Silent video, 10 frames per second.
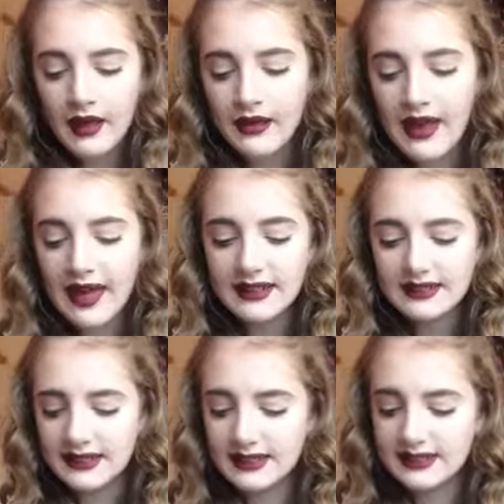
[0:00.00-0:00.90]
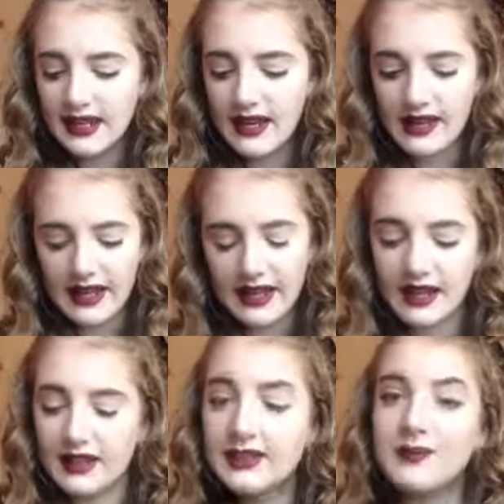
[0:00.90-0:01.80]
Next is
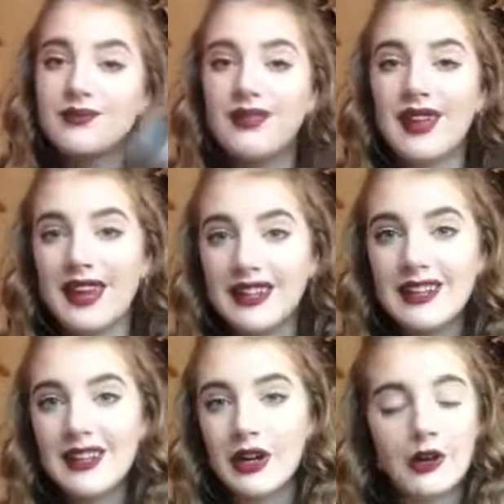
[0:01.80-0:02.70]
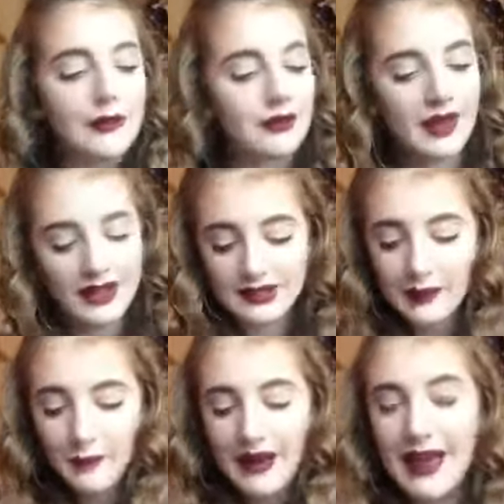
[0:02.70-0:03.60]
Naked. In here, it is
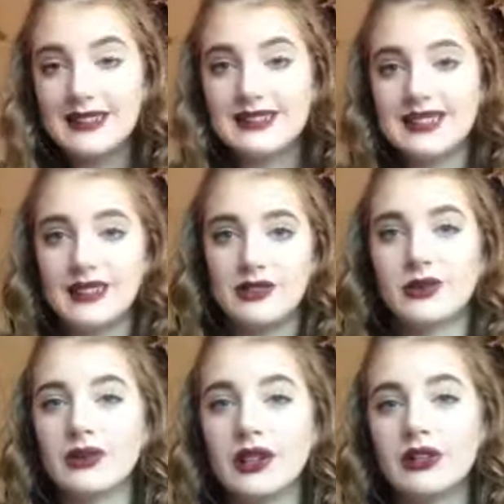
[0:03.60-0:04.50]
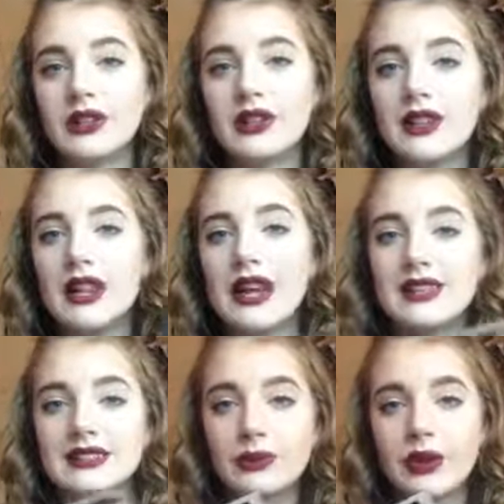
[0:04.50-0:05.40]
a matte skin tone colour. Like
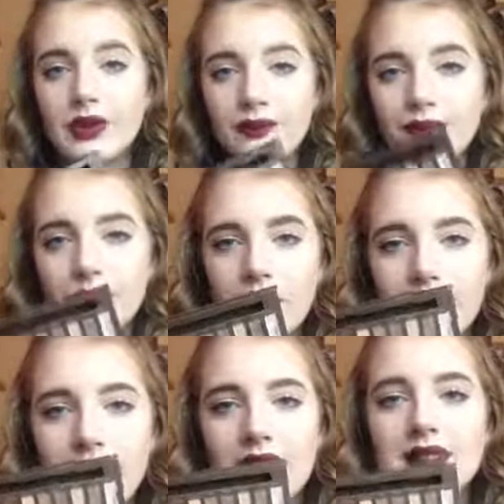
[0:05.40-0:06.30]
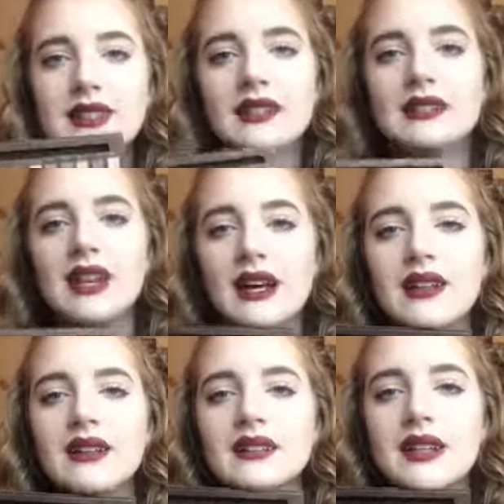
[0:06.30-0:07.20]
I swear, look, it's
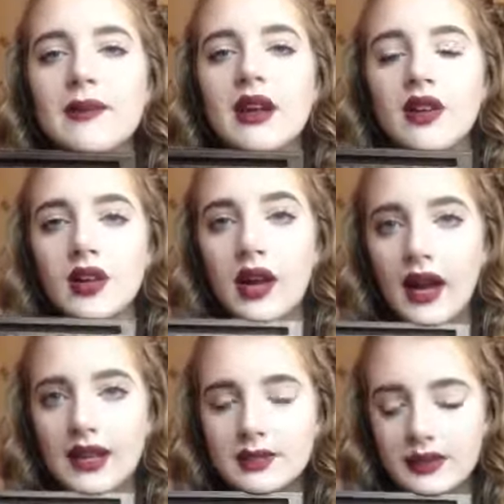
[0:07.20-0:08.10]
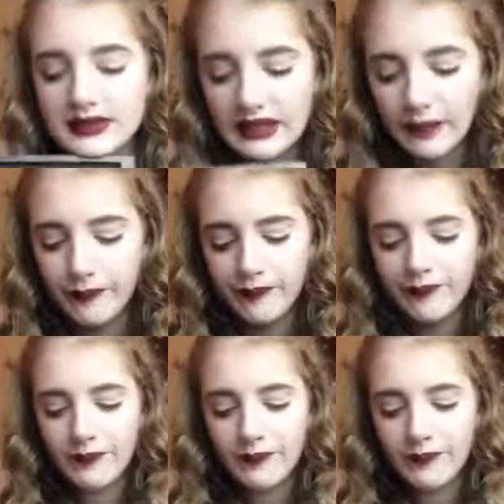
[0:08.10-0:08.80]
exactly the same colour as my skin.